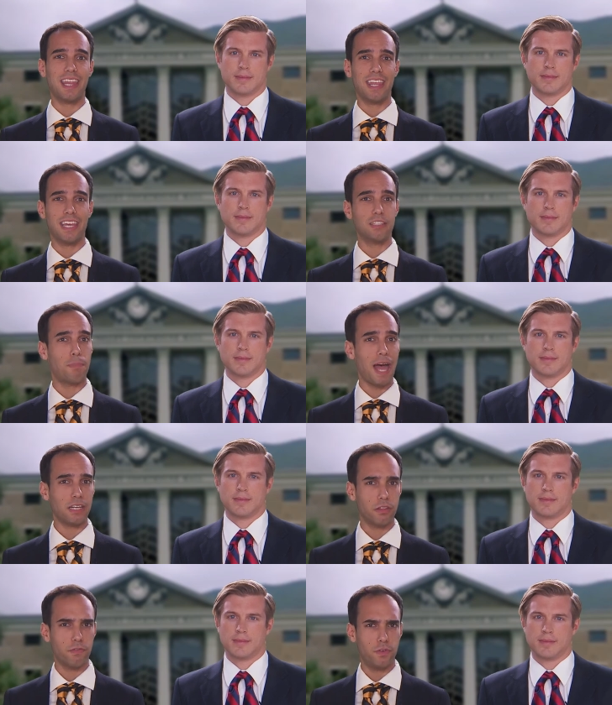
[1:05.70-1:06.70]
Speaker 1: things Back to
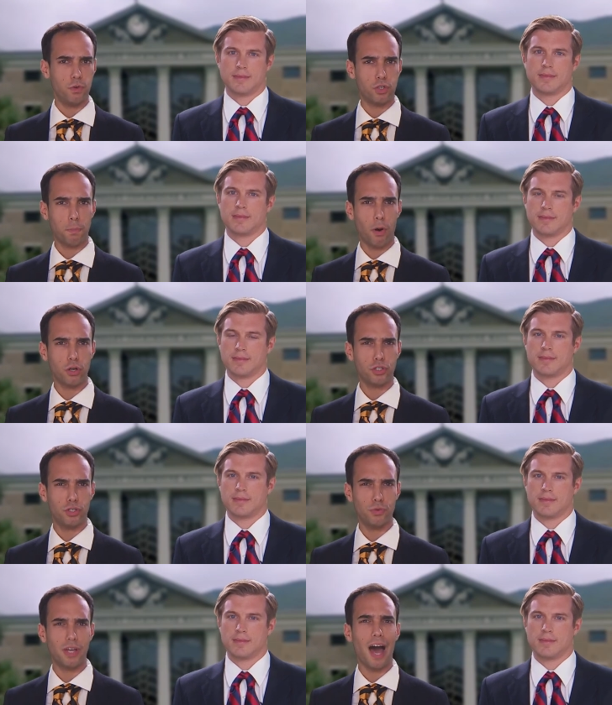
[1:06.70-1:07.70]
the Future Part 2
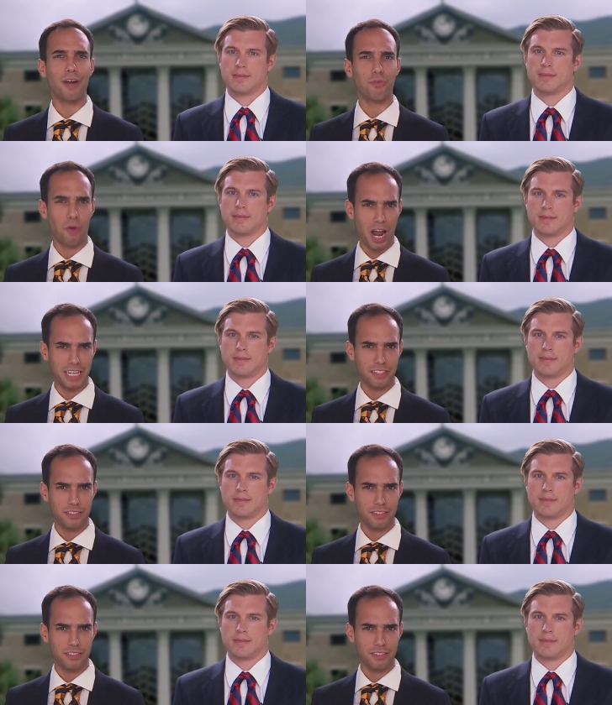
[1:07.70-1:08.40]
got right.